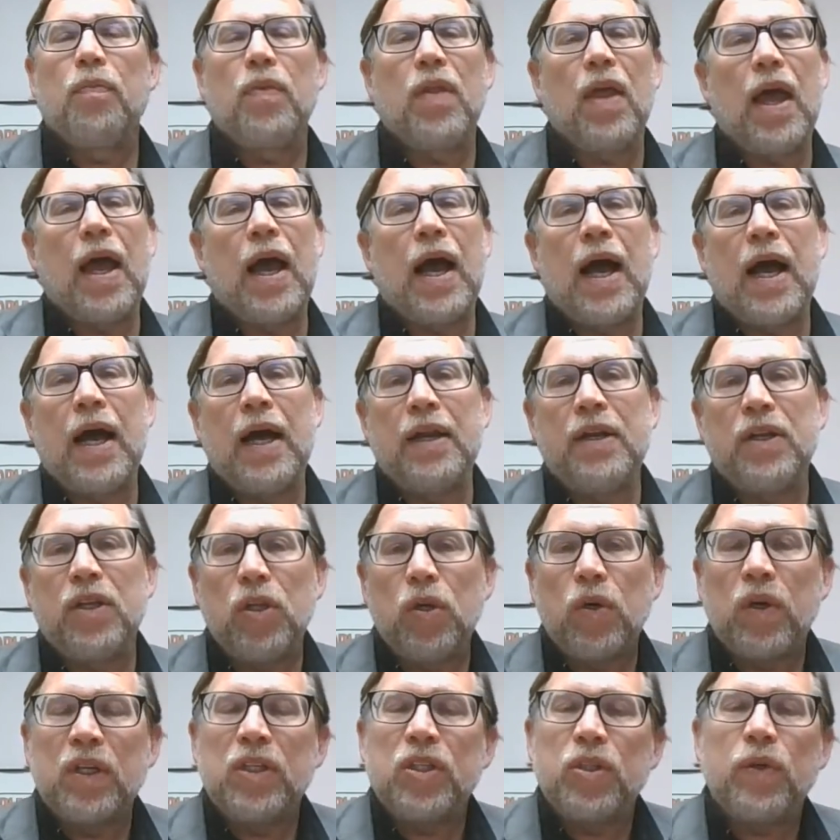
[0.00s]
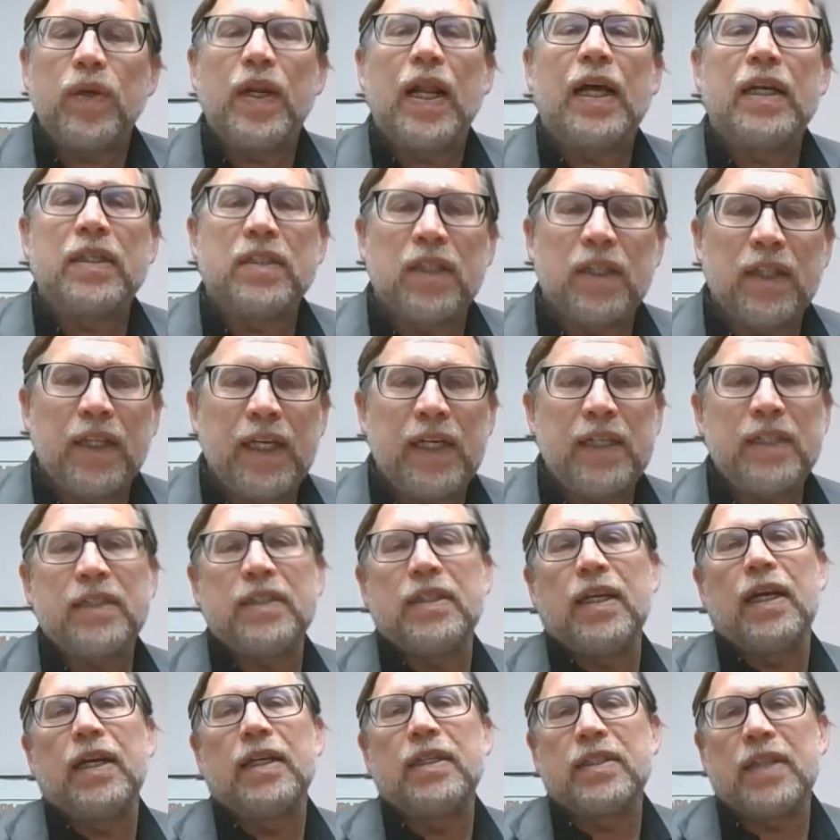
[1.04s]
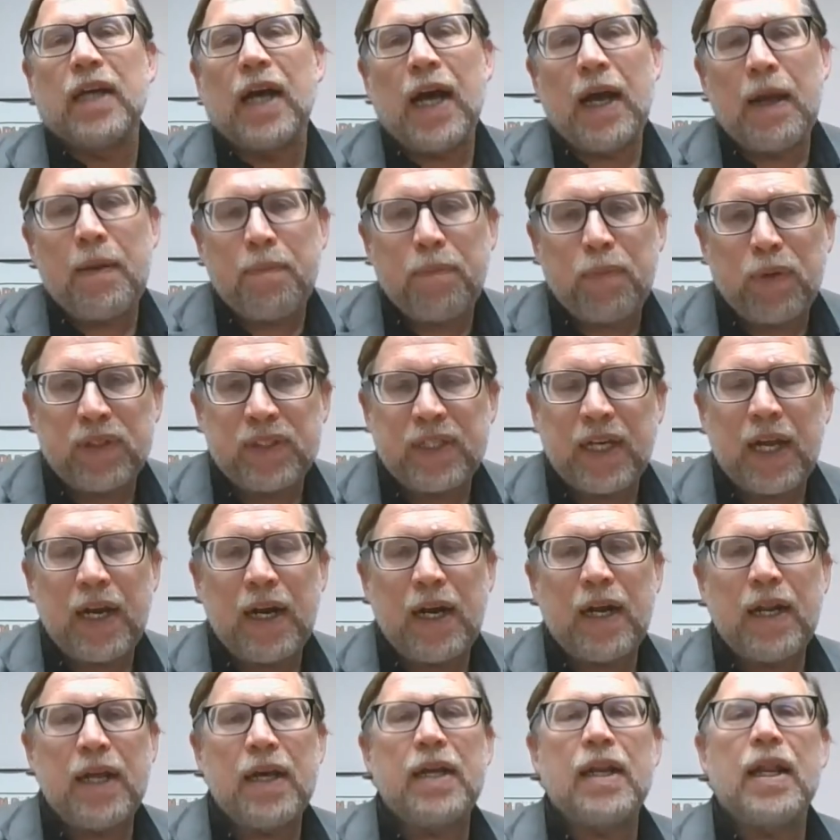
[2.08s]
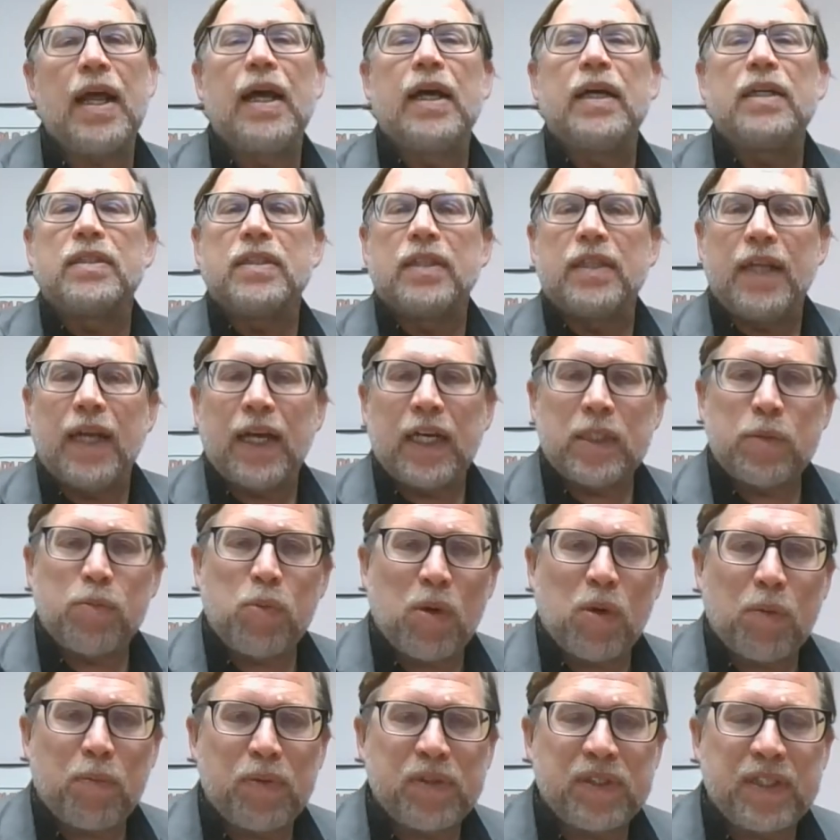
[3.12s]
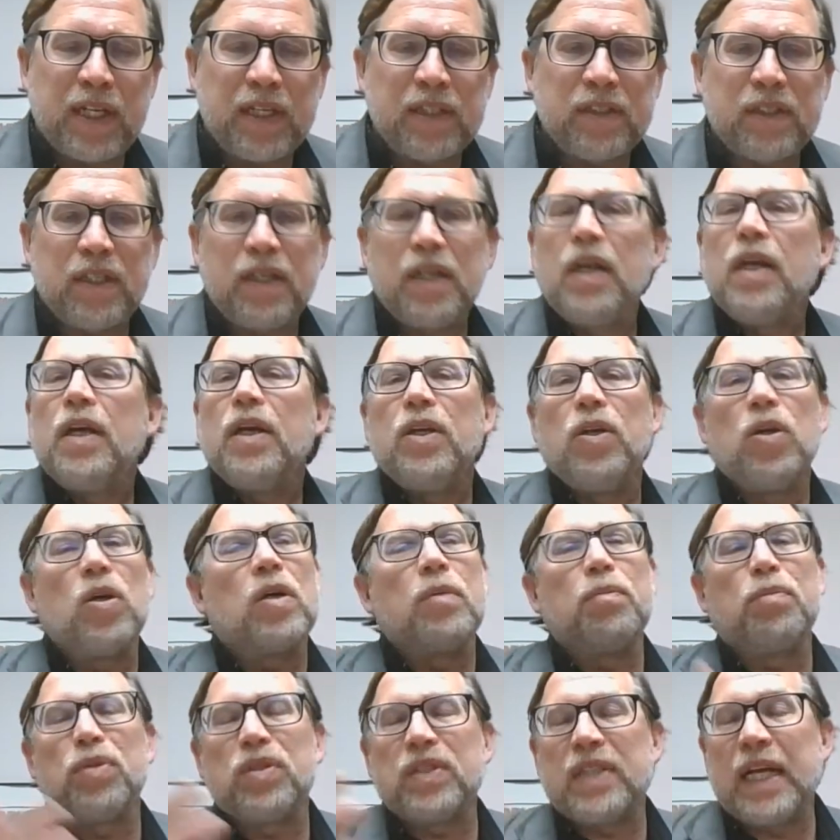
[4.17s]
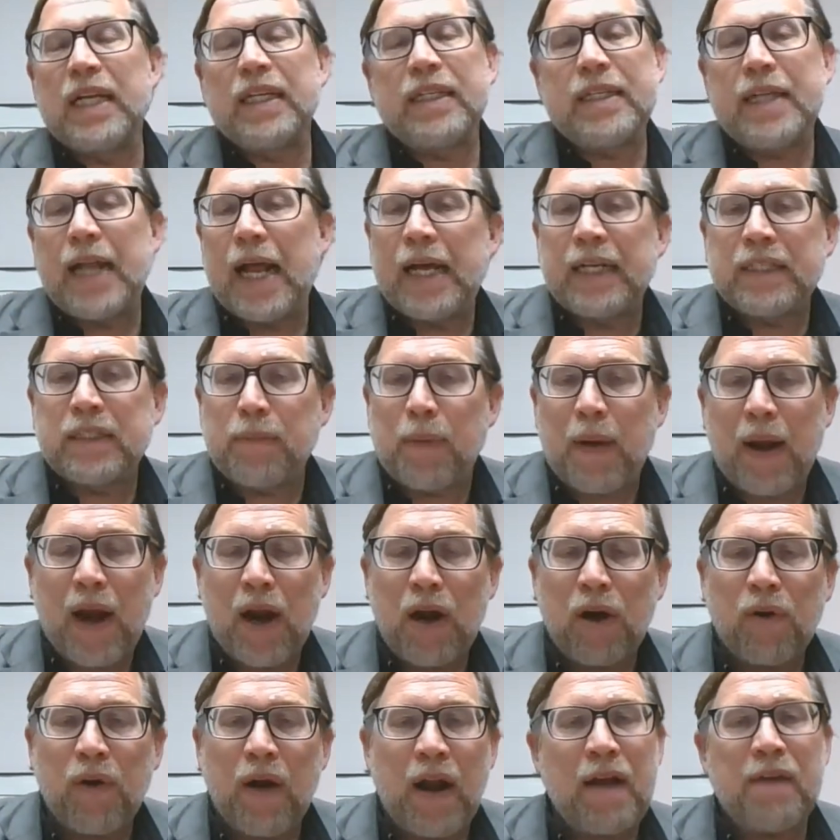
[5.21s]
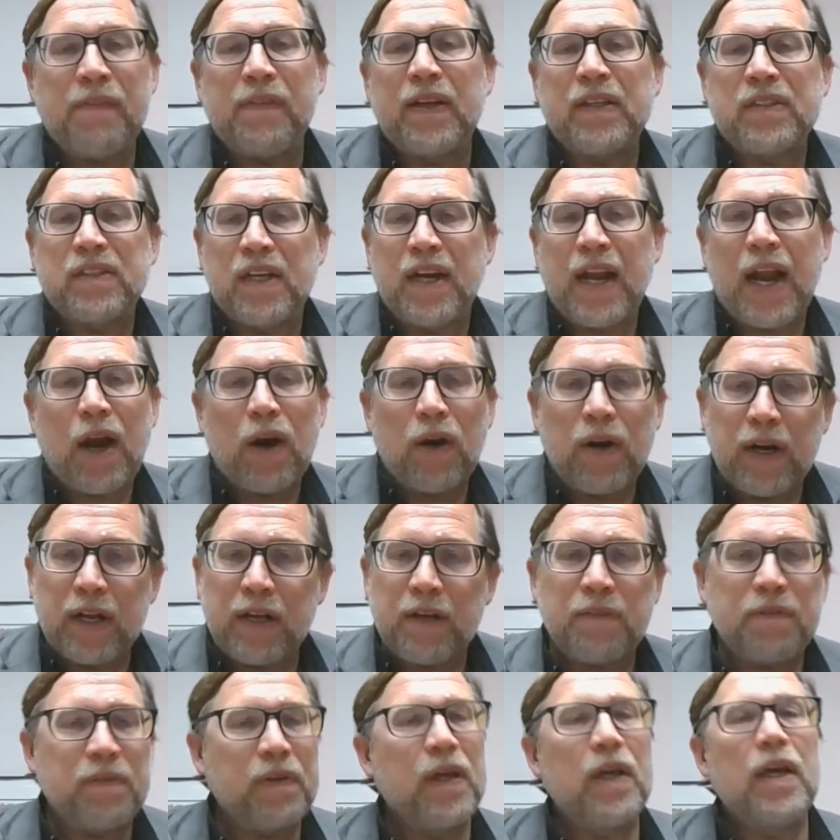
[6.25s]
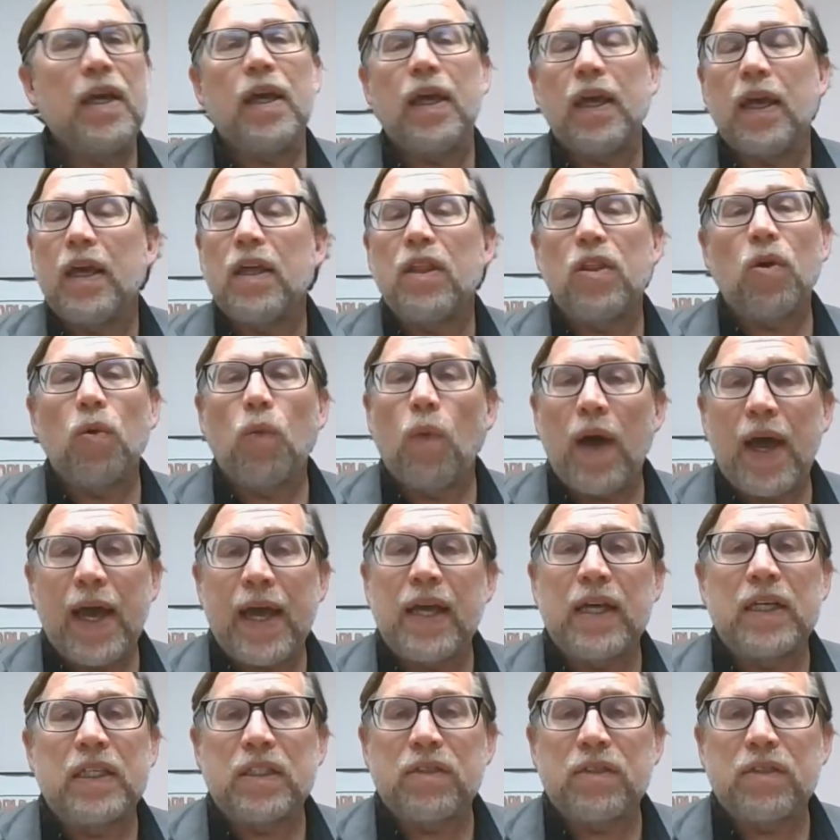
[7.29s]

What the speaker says: And you can do it as a list, as I presented it, as the textbook presents it. You could present it as a paragraph, as a narrative. Either way is